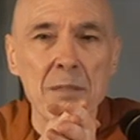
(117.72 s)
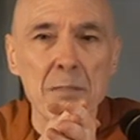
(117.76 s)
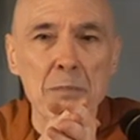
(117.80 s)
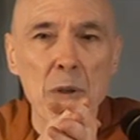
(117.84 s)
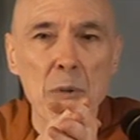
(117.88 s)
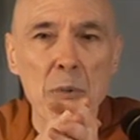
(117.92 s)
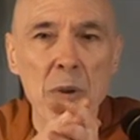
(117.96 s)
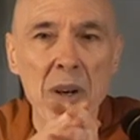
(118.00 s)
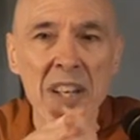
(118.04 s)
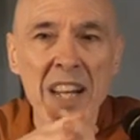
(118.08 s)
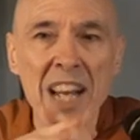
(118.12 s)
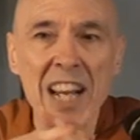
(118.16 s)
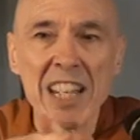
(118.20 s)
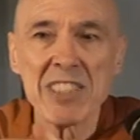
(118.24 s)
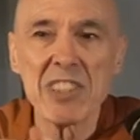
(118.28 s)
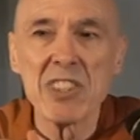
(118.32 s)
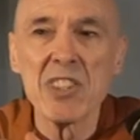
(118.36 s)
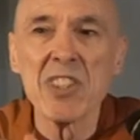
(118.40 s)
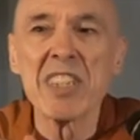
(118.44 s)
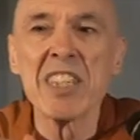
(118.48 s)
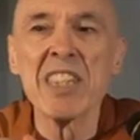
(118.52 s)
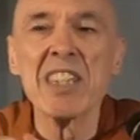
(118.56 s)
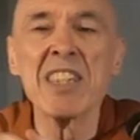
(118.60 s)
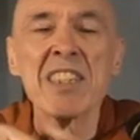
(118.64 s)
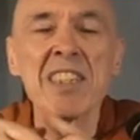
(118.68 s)
But one has
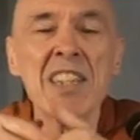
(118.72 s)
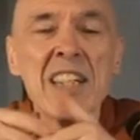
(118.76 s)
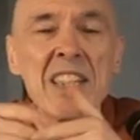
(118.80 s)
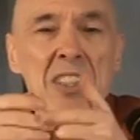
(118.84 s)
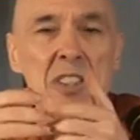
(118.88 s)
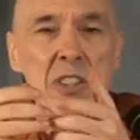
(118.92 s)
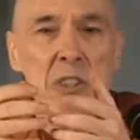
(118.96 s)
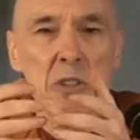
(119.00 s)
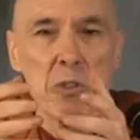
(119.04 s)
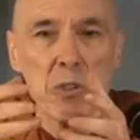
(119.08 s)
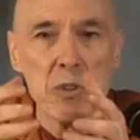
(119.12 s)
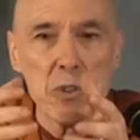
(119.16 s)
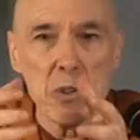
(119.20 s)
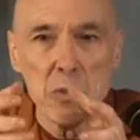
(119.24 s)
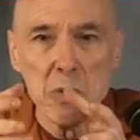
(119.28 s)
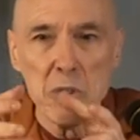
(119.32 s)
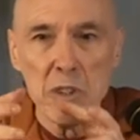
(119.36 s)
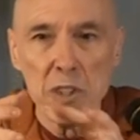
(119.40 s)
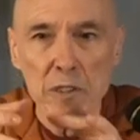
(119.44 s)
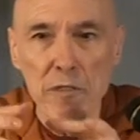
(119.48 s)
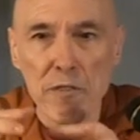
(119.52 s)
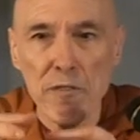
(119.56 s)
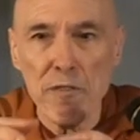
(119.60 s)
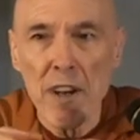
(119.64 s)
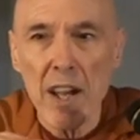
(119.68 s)
to continue to
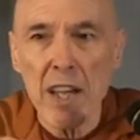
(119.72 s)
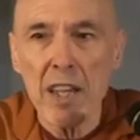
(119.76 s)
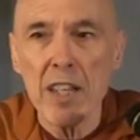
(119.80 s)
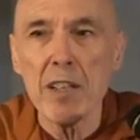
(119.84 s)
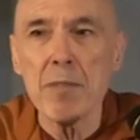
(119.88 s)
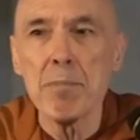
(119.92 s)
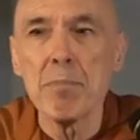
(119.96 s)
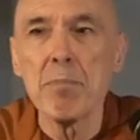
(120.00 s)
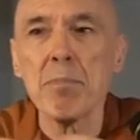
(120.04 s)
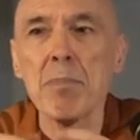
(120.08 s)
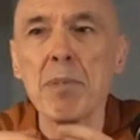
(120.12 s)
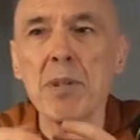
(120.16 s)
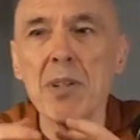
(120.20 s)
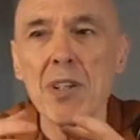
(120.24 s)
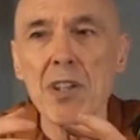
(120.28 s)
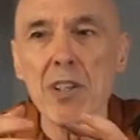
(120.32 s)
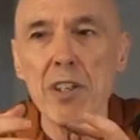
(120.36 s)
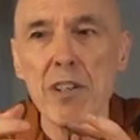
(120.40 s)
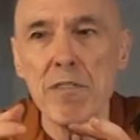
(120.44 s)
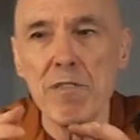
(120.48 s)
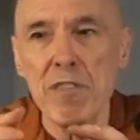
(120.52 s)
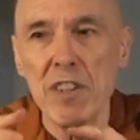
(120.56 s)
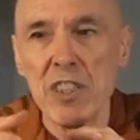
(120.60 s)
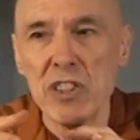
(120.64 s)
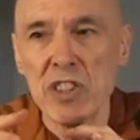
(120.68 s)
develop
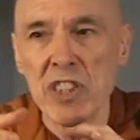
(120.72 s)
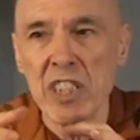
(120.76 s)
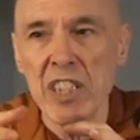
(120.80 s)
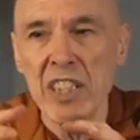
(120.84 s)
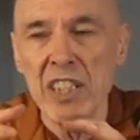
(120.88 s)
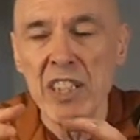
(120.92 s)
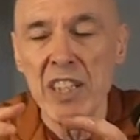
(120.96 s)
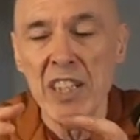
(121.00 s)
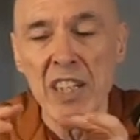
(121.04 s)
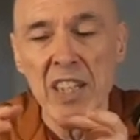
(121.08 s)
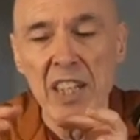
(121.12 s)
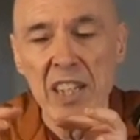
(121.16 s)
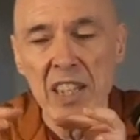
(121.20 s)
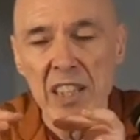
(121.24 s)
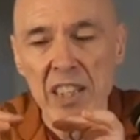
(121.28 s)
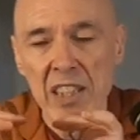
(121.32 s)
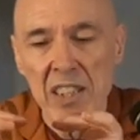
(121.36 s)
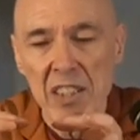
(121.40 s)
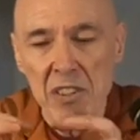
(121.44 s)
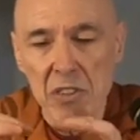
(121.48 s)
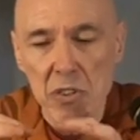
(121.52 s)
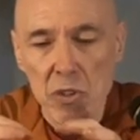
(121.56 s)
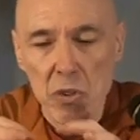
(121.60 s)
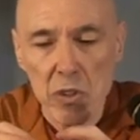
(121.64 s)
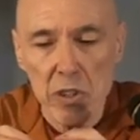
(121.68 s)
the vision,
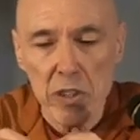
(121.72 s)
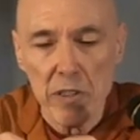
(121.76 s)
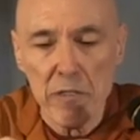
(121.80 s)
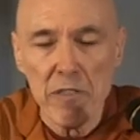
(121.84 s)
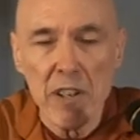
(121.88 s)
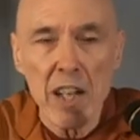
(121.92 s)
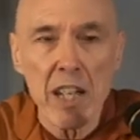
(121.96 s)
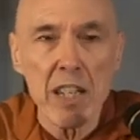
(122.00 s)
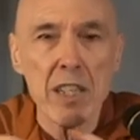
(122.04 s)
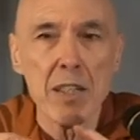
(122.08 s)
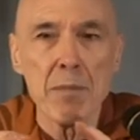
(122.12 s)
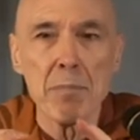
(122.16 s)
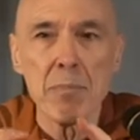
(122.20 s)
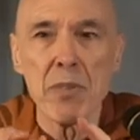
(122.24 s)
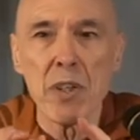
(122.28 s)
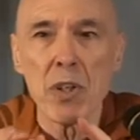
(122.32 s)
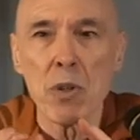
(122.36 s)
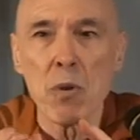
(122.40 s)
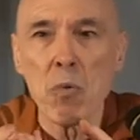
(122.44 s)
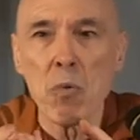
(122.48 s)
to develop the